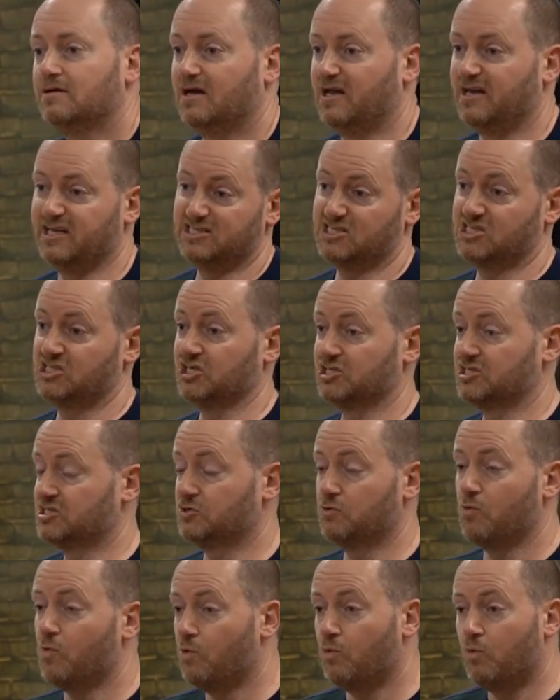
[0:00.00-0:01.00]
And it's
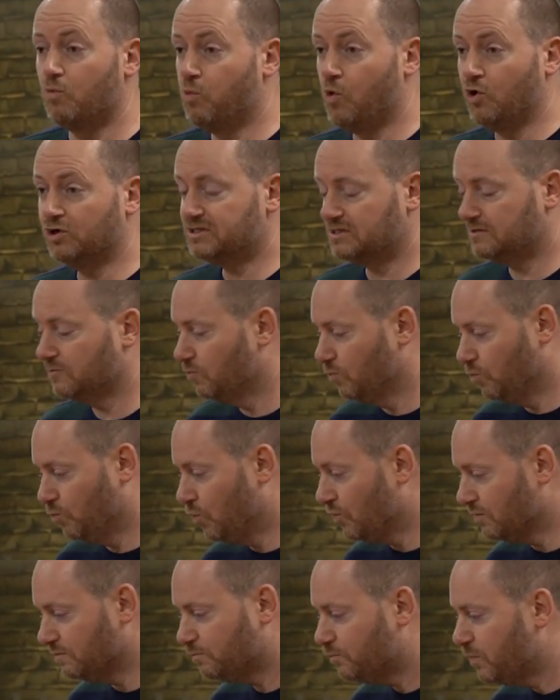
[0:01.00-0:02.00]
just, what
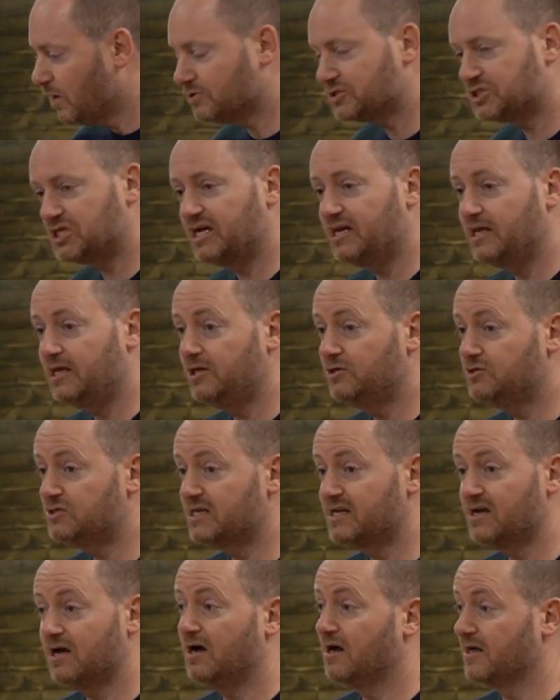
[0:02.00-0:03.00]
blockchain are you
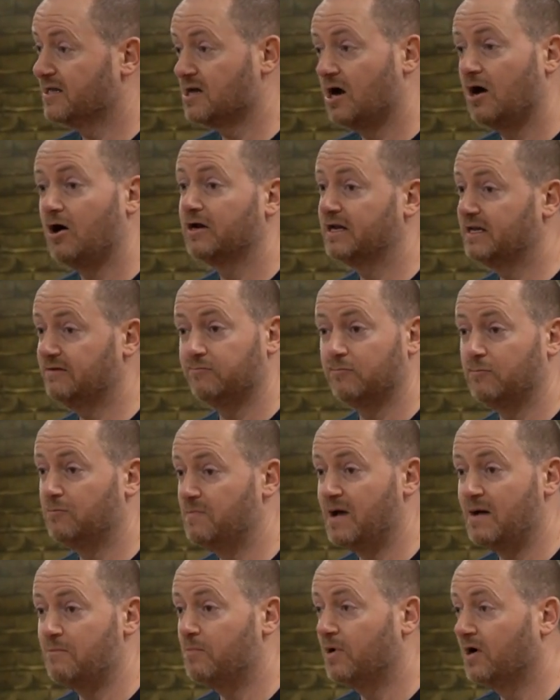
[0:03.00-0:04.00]
using? I can't even
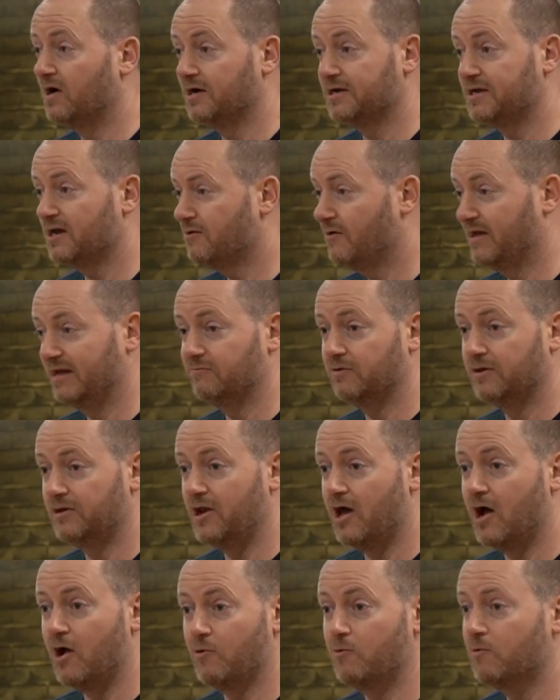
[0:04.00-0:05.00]
remember. I don't even
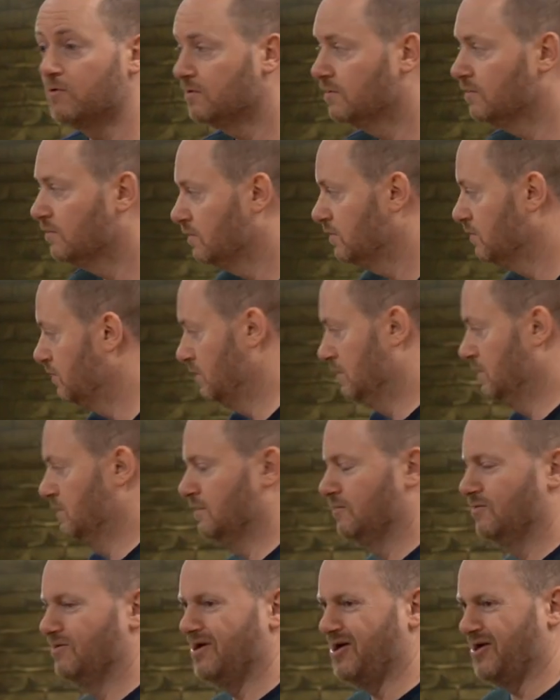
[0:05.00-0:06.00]
know.
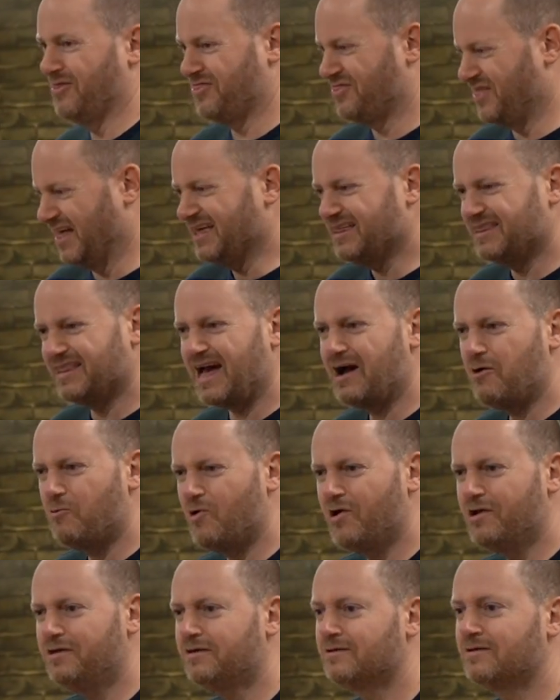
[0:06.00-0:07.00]
I think that
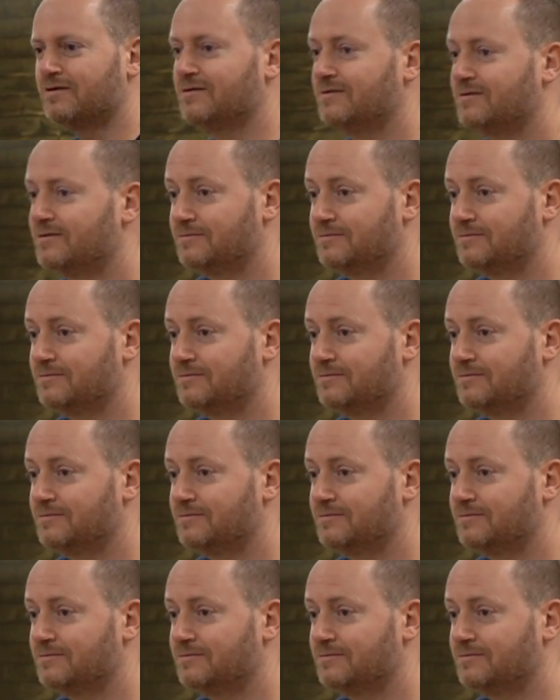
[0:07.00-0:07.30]
one?